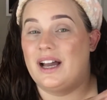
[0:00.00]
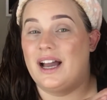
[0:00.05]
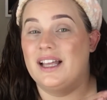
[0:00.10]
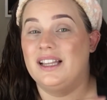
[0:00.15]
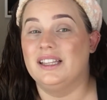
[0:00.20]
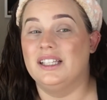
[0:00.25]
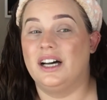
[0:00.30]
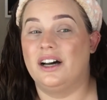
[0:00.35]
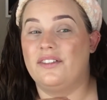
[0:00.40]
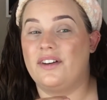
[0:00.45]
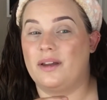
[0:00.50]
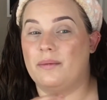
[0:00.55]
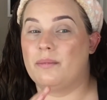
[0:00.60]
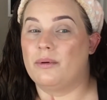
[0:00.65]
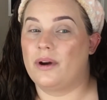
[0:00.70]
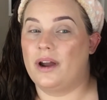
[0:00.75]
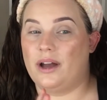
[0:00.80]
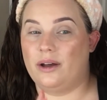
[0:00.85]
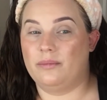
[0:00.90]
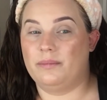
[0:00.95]
I love a
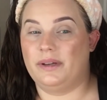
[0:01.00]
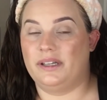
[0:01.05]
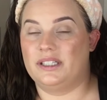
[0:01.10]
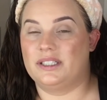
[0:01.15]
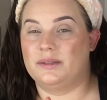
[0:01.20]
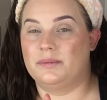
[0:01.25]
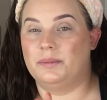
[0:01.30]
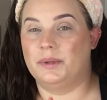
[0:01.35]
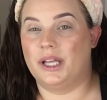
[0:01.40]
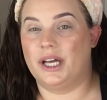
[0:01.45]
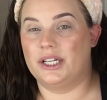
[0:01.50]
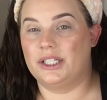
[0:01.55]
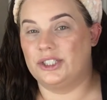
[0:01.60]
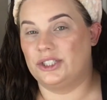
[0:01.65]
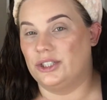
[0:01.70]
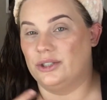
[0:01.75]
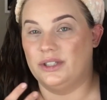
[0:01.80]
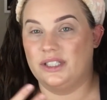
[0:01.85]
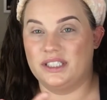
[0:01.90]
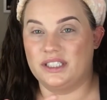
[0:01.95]
brown based blush,
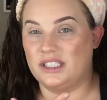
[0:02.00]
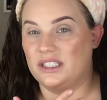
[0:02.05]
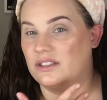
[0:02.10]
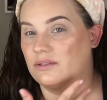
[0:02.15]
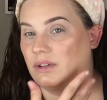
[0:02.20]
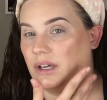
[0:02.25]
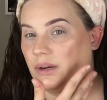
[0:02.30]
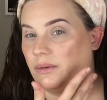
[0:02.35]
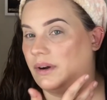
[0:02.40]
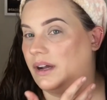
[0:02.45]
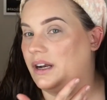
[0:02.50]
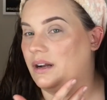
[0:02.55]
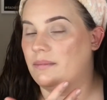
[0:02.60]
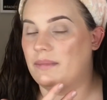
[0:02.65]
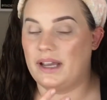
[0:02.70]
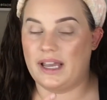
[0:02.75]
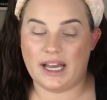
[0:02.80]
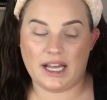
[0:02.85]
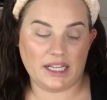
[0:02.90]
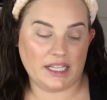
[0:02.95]
so this is like right up
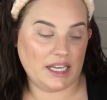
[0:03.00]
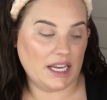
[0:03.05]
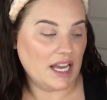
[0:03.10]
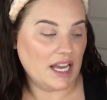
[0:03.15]
my alley.